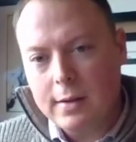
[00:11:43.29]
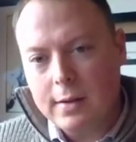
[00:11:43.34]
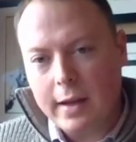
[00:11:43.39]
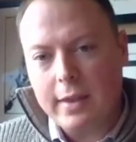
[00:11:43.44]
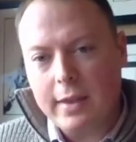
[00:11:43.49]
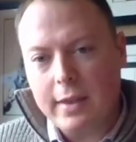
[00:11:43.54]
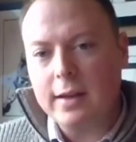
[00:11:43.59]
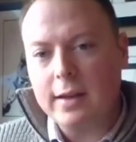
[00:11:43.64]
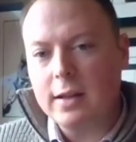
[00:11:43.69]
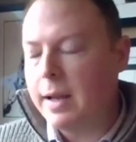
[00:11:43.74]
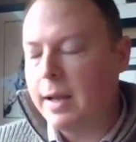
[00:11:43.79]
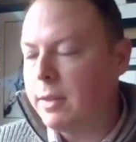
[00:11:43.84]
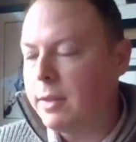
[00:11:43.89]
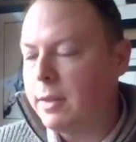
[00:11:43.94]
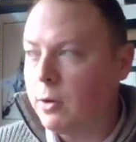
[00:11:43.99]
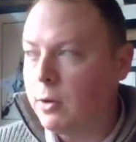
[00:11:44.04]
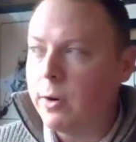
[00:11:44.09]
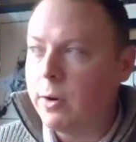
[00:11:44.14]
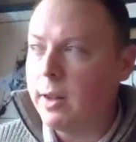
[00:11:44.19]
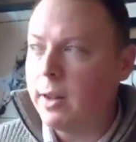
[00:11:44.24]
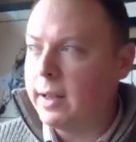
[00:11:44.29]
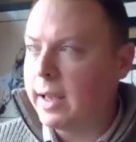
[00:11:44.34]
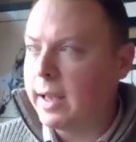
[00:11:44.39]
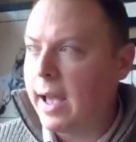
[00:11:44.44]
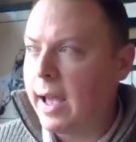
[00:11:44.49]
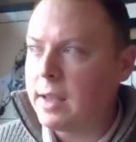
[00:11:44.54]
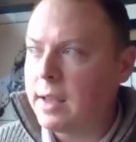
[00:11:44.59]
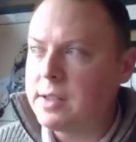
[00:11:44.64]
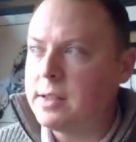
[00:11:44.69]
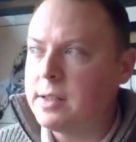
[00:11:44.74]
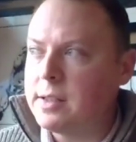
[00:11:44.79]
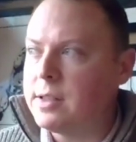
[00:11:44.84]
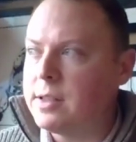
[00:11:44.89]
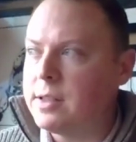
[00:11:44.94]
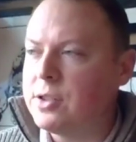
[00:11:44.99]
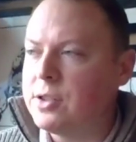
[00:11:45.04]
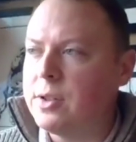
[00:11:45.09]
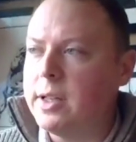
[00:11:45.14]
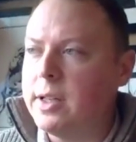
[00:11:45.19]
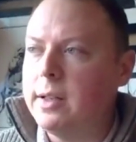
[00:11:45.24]
I think about the oil and gas
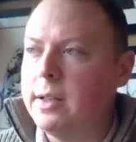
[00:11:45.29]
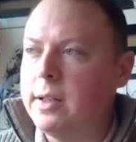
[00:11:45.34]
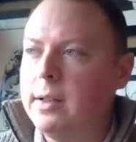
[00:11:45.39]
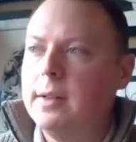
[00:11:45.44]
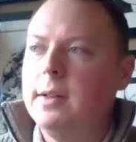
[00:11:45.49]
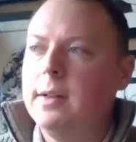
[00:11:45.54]
industry,